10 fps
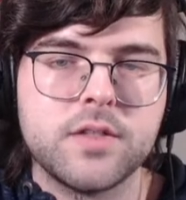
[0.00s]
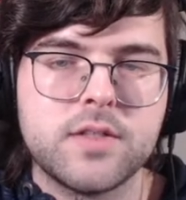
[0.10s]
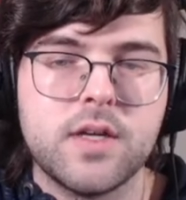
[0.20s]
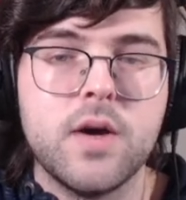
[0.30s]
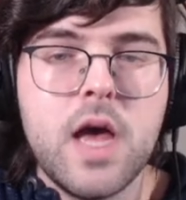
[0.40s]

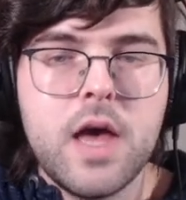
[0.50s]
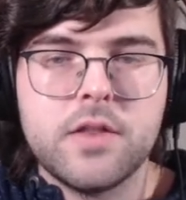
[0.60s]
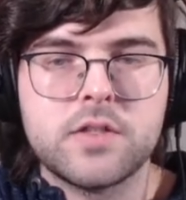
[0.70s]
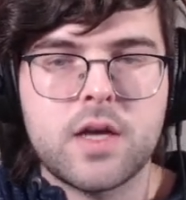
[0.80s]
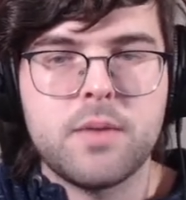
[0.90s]
So
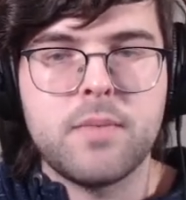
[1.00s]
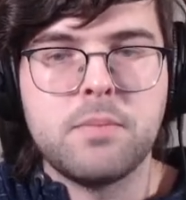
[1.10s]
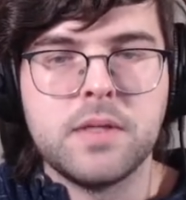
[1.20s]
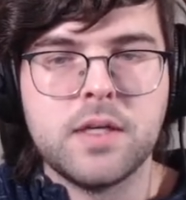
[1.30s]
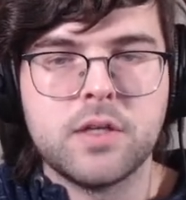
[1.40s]
this
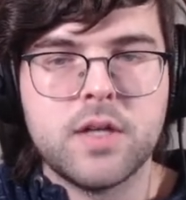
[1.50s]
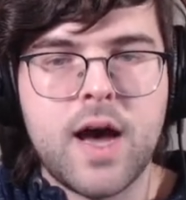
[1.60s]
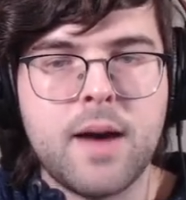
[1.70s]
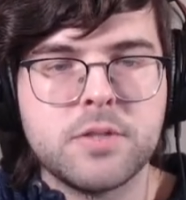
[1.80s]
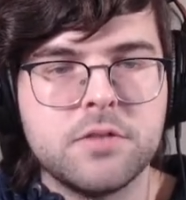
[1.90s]
might be a good
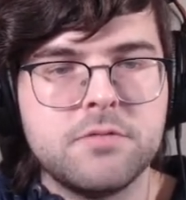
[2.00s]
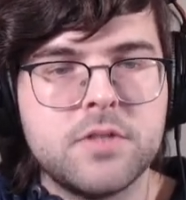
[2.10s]
option